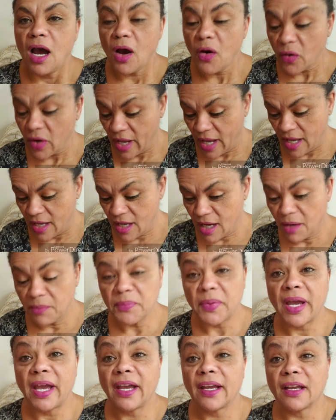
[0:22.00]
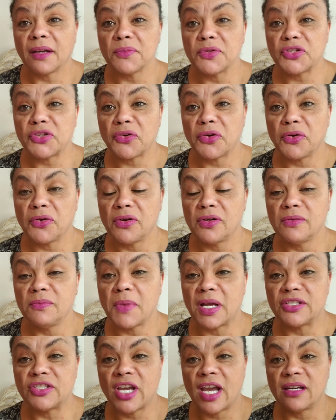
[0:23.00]
Okay, I'm back. I'm Cheryl.
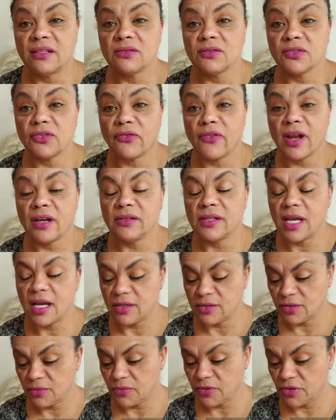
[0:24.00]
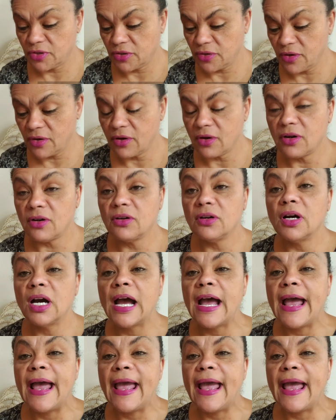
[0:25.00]
My channel is Around the House with Cheryl.